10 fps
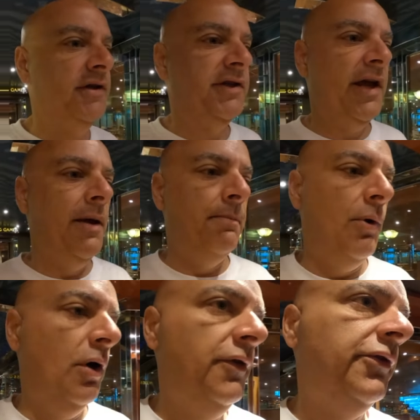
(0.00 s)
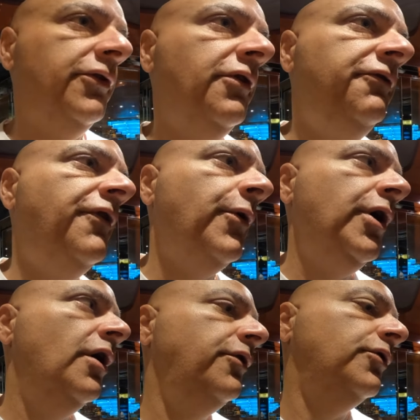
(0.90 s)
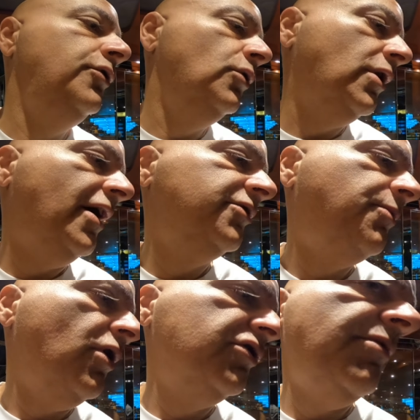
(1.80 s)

escape bar. This is a very underutilized bar. As a